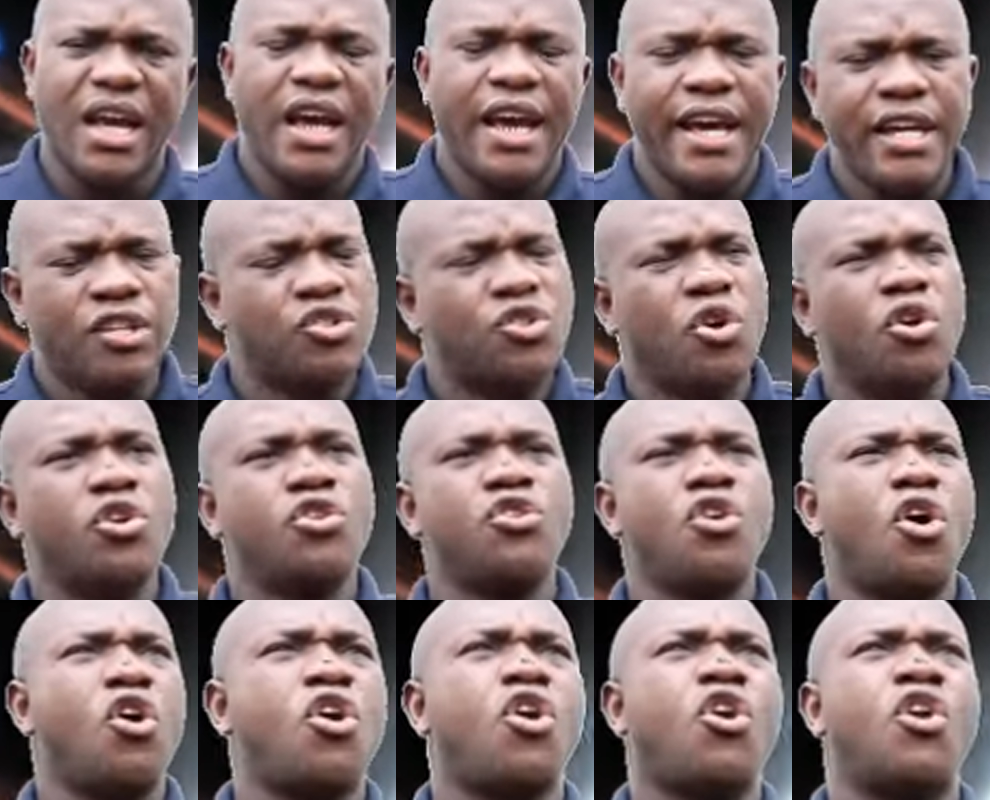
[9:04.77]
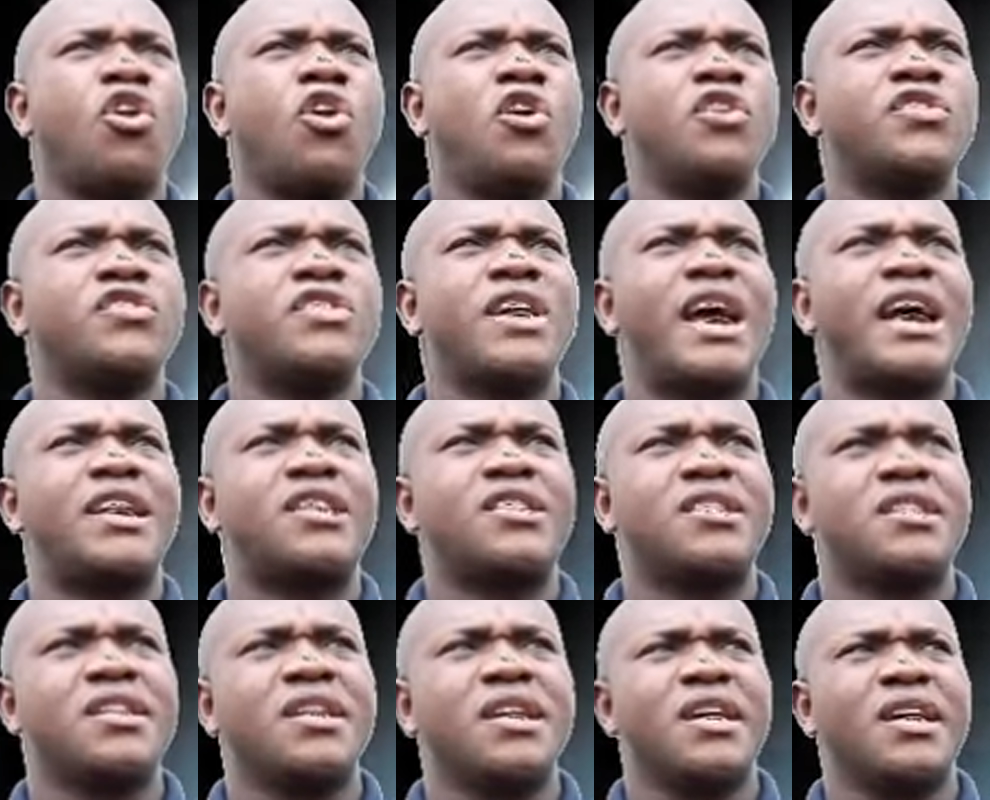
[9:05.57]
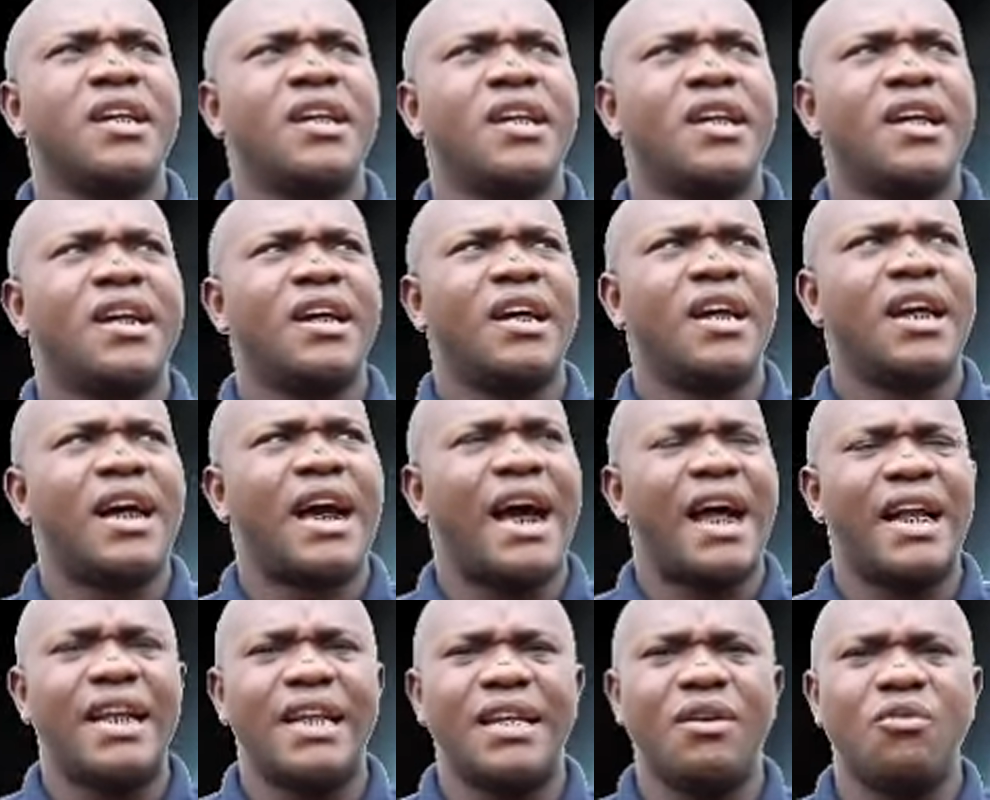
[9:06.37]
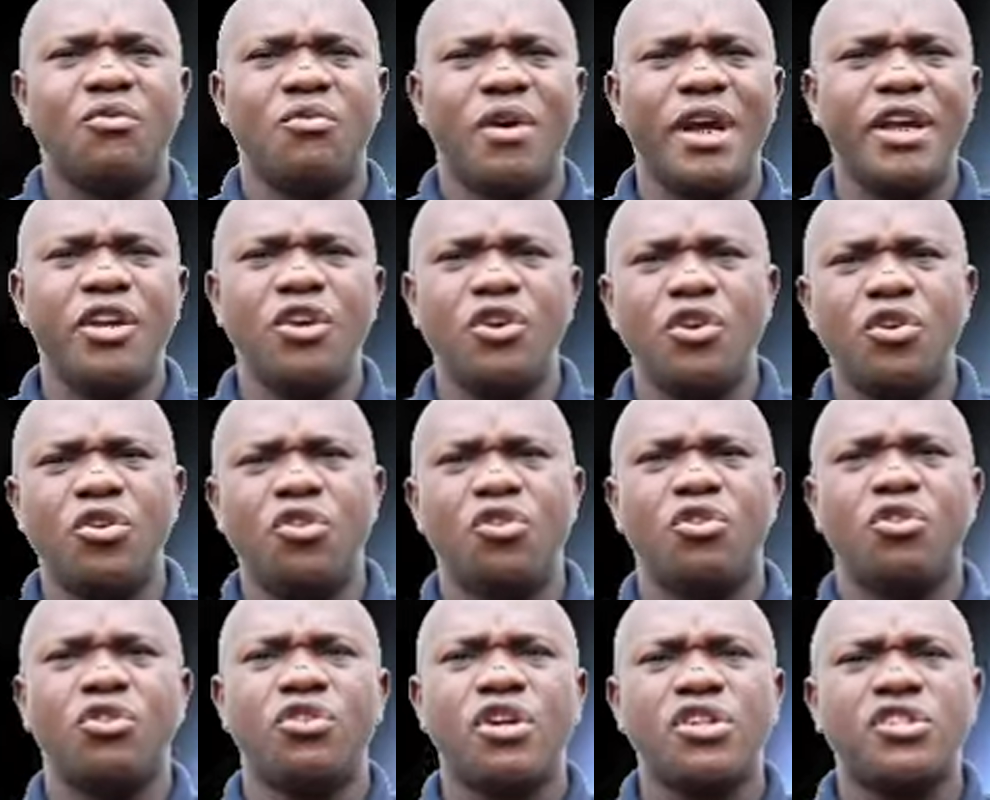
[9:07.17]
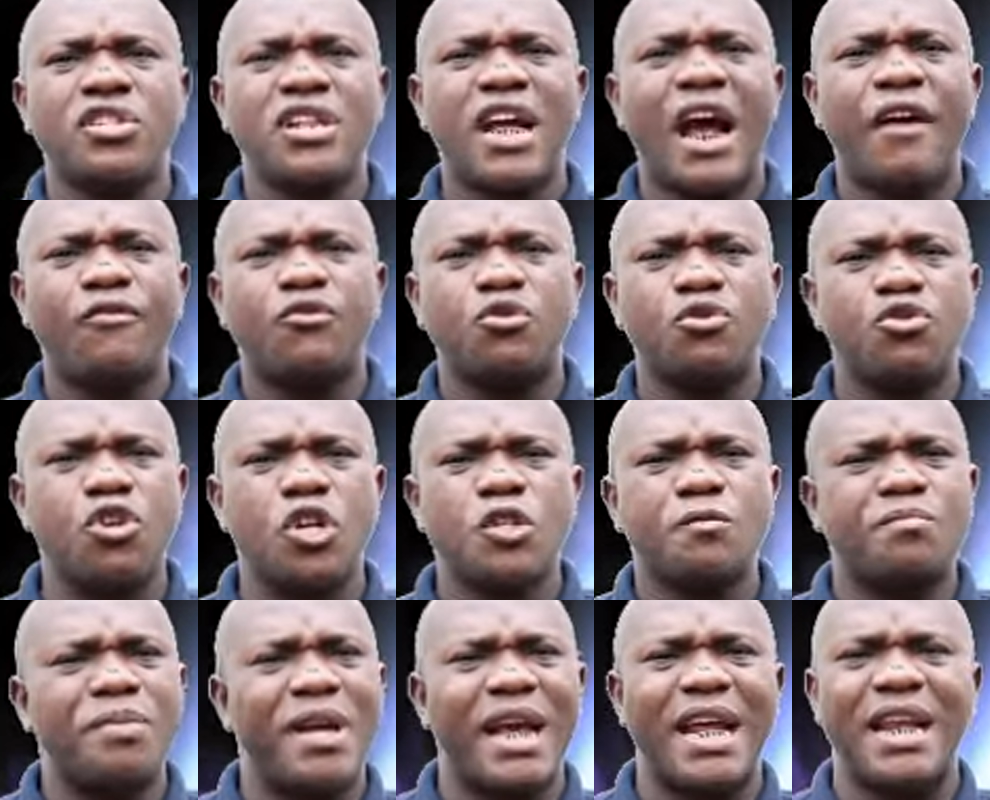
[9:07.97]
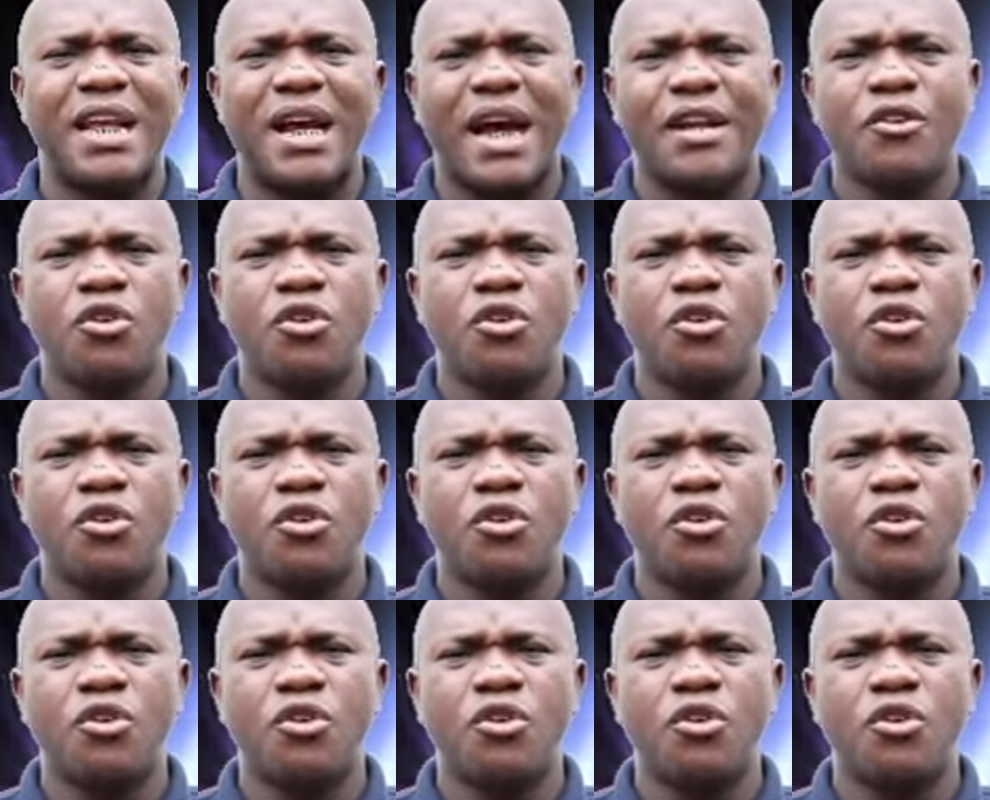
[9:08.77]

And so your closet and the way you look doesn't have to just be anyhow.